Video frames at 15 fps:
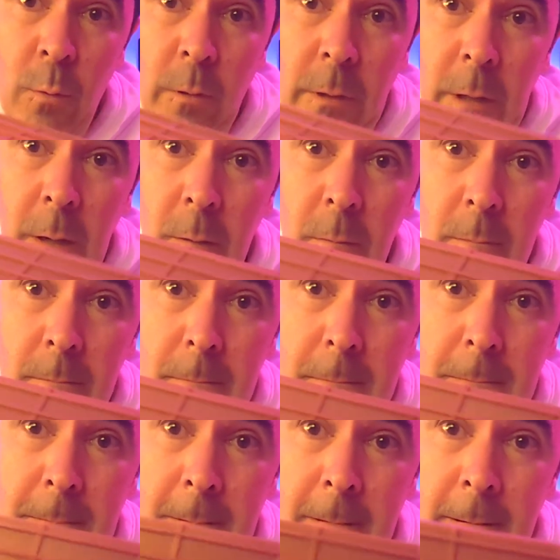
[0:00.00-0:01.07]
hour ago.
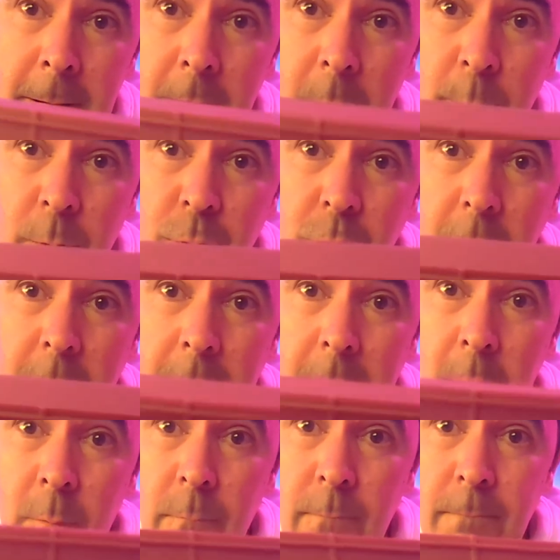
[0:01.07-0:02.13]
I'm gonna try it
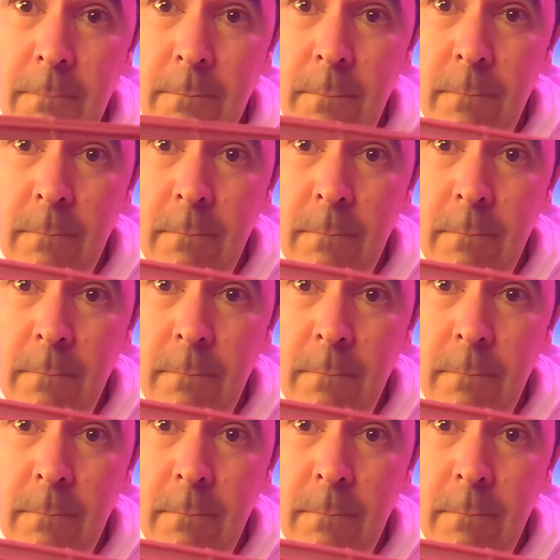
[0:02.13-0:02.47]
out.